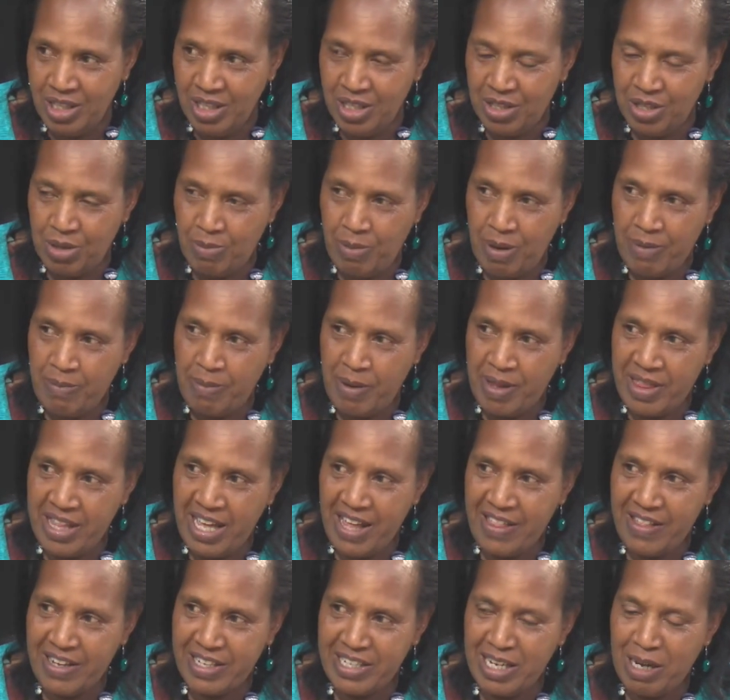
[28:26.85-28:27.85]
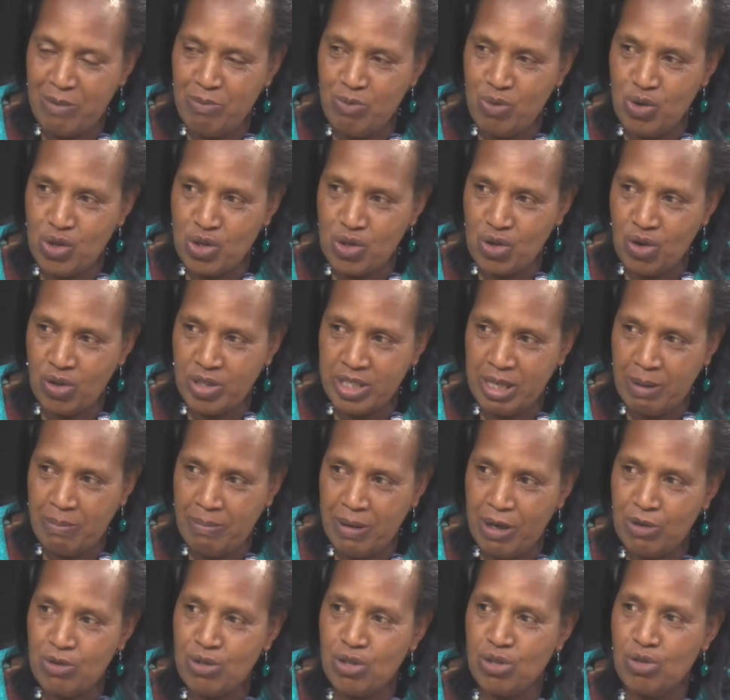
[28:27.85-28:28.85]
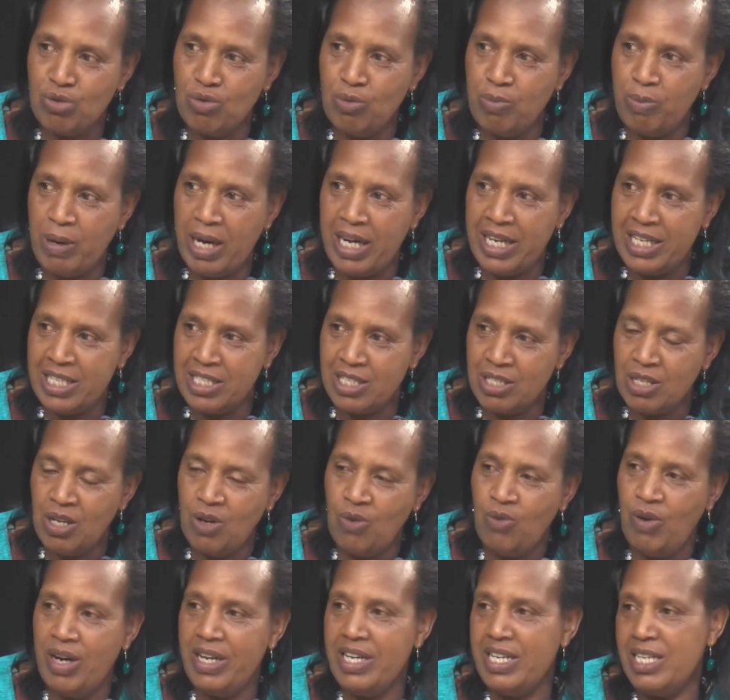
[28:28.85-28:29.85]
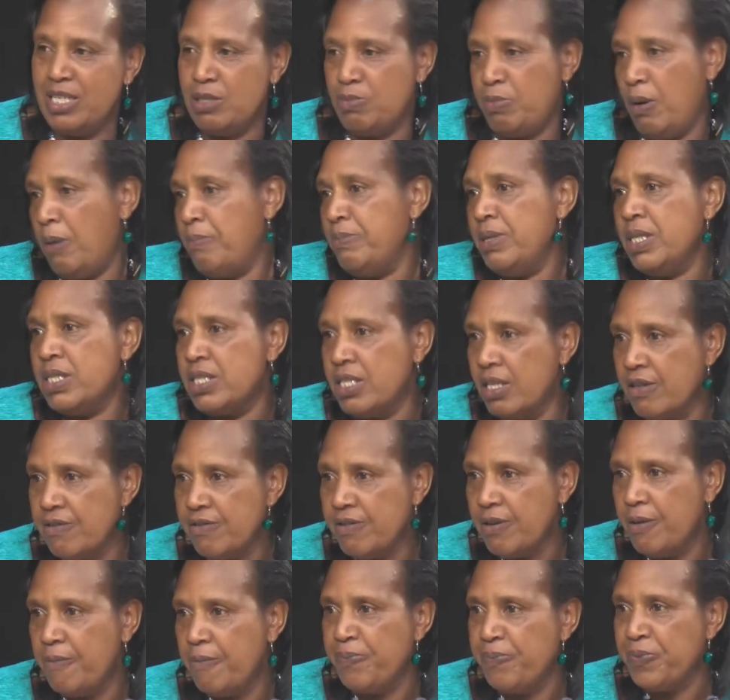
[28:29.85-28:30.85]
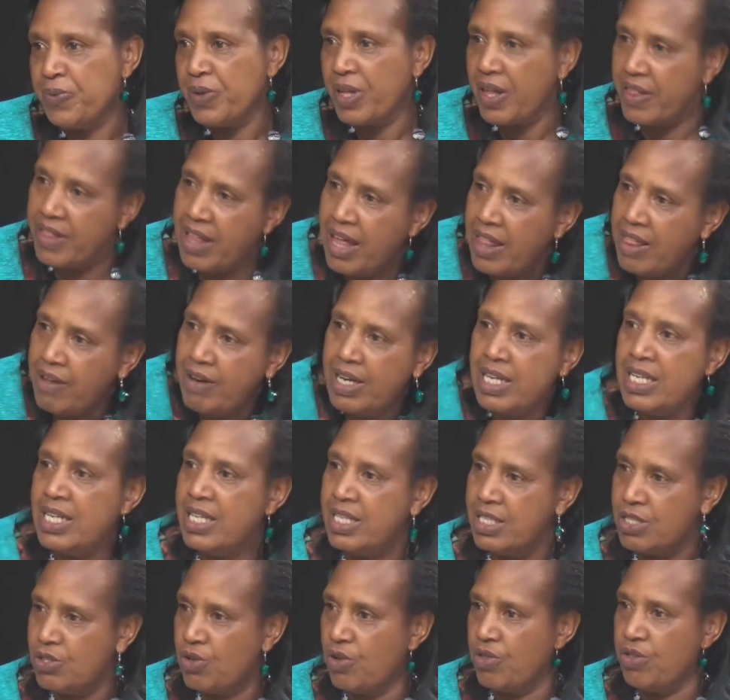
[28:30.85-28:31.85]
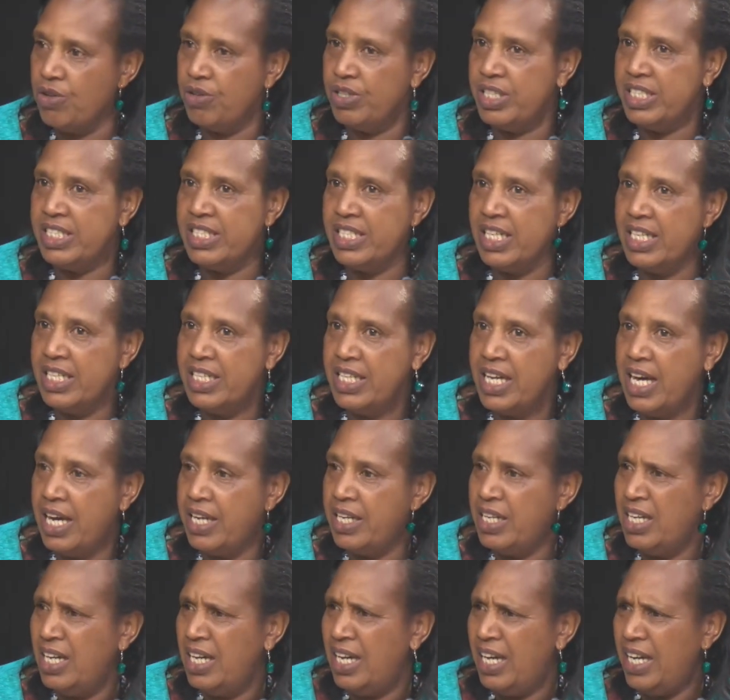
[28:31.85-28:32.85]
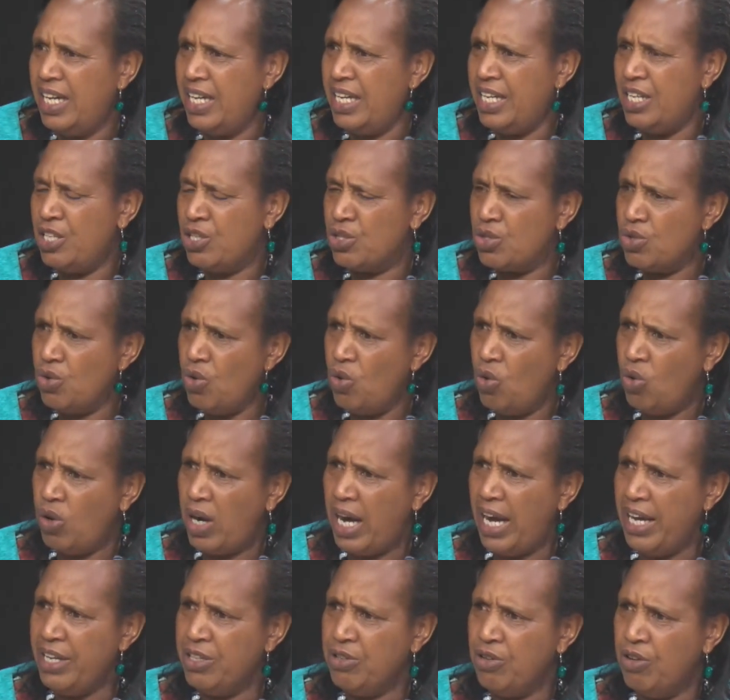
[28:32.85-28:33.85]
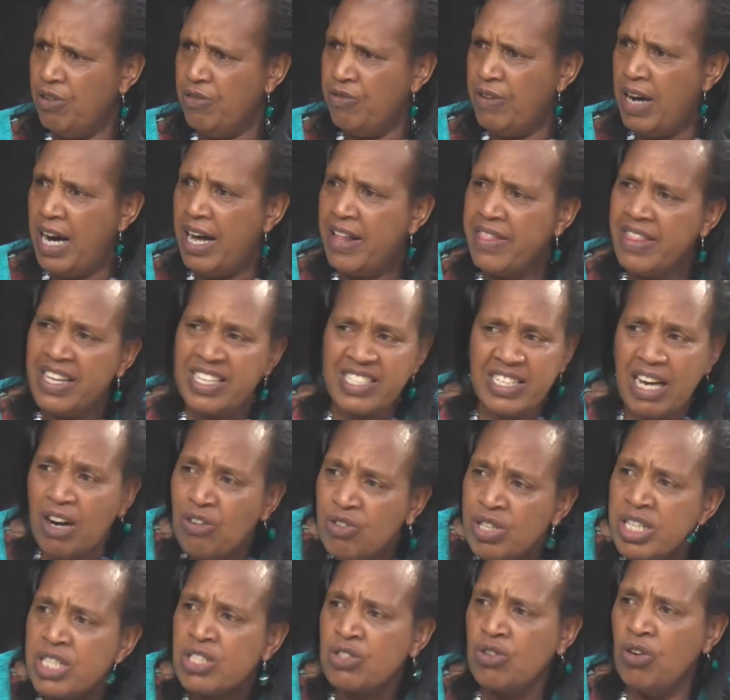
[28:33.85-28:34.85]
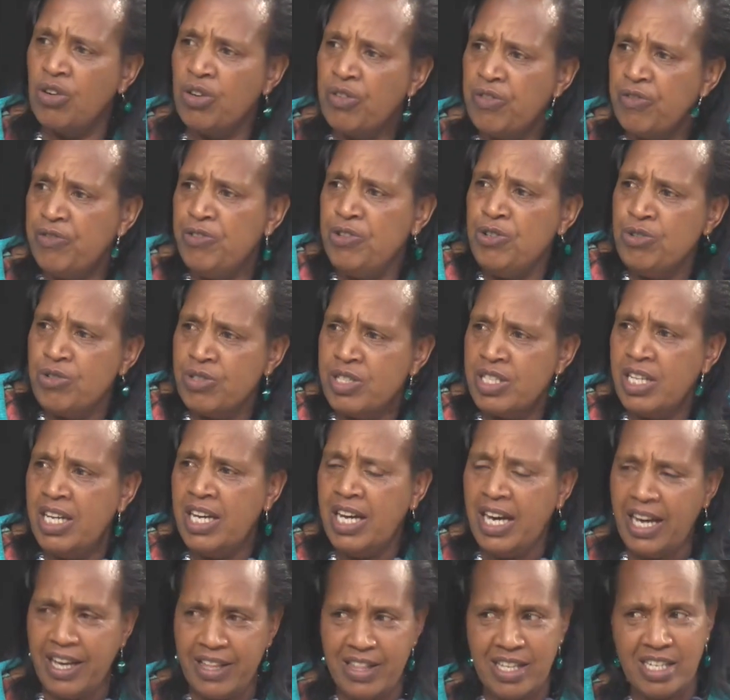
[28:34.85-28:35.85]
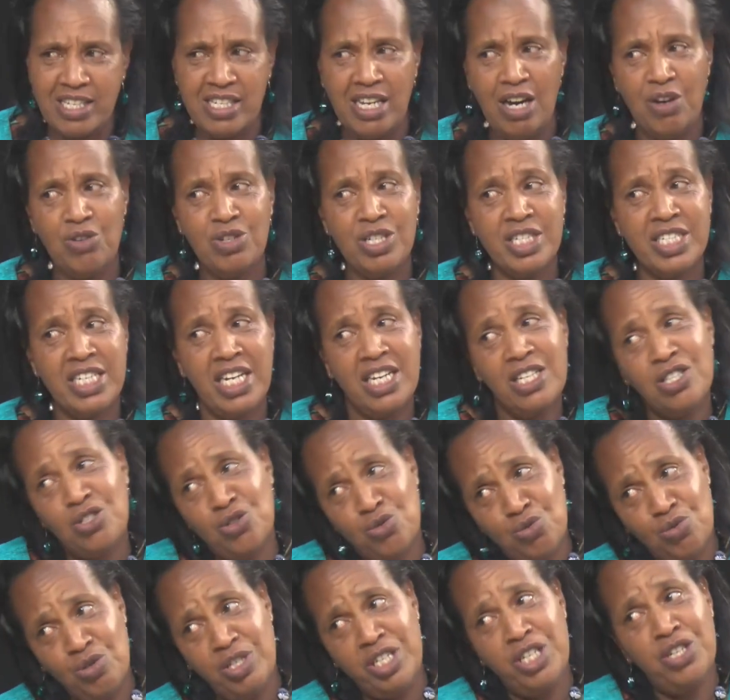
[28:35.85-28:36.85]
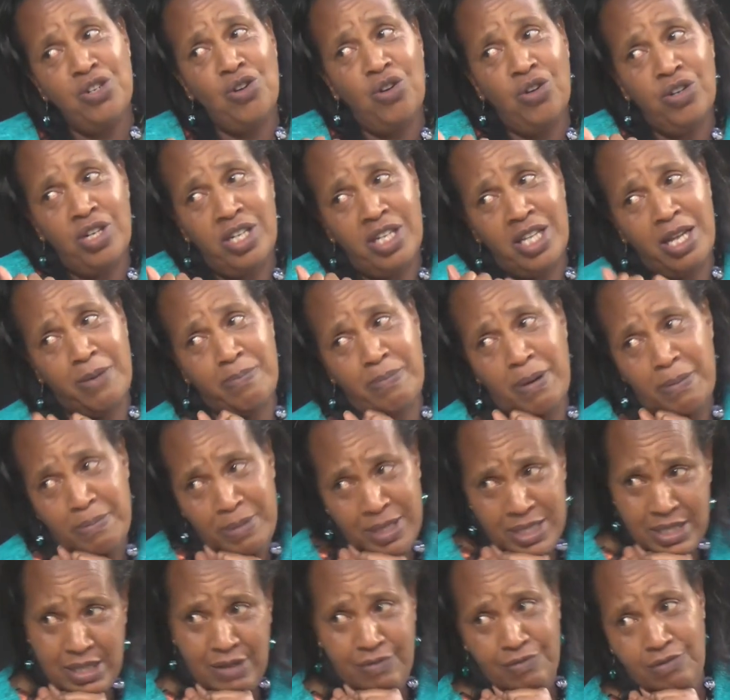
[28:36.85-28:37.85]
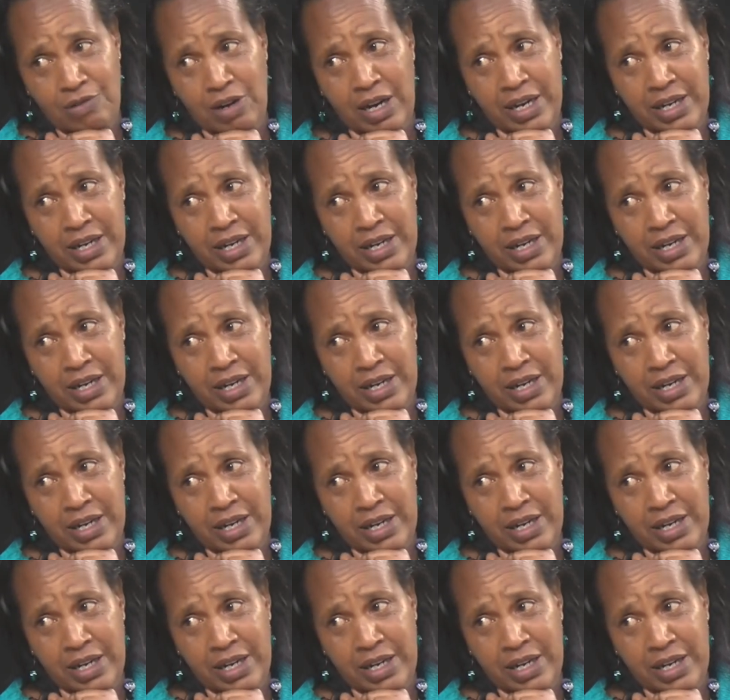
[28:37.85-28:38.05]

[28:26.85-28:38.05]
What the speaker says: Remember the other time we talked about two parents. One is permissive, the other one is authoritarian, and so the child is confused, and the child tends to lean on the permissive one.